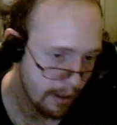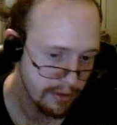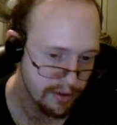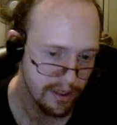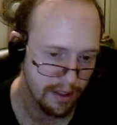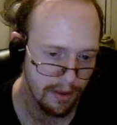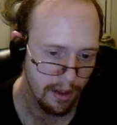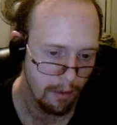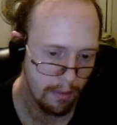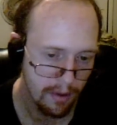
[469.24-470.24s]
That's the second
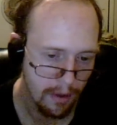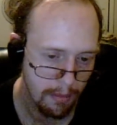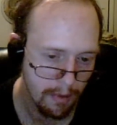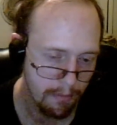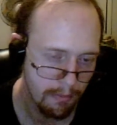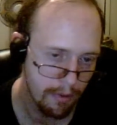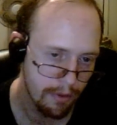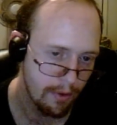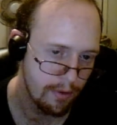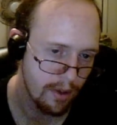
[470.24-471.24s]
thing I want to talk about.
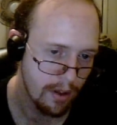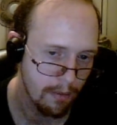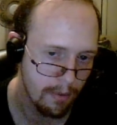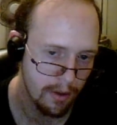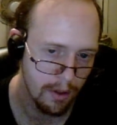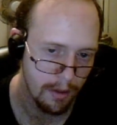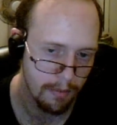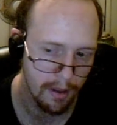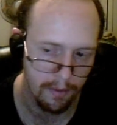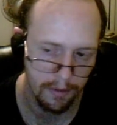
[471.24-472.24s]
Third thing I want to talk
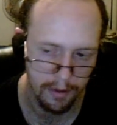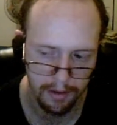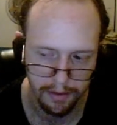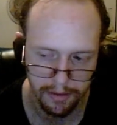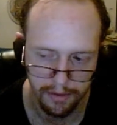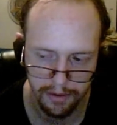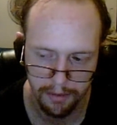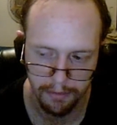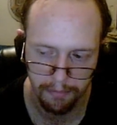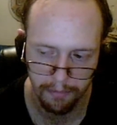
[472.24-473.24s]
about
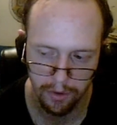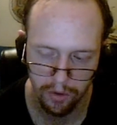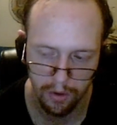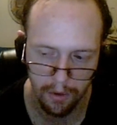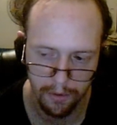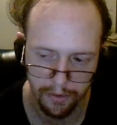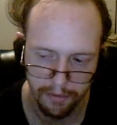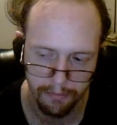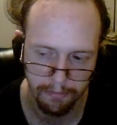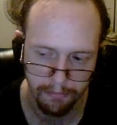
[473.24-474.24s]
is
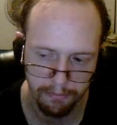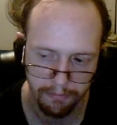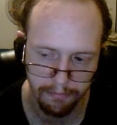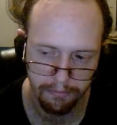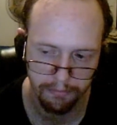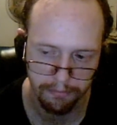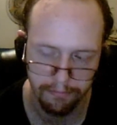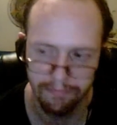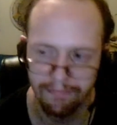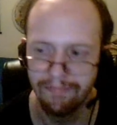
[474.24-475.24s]
trolls.
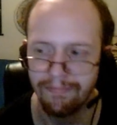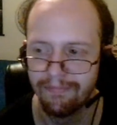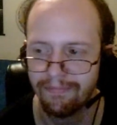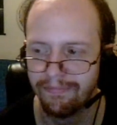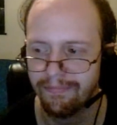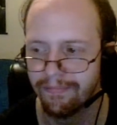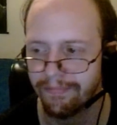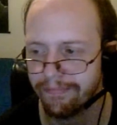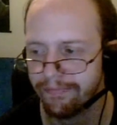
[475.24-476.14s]
Hmm, hmm.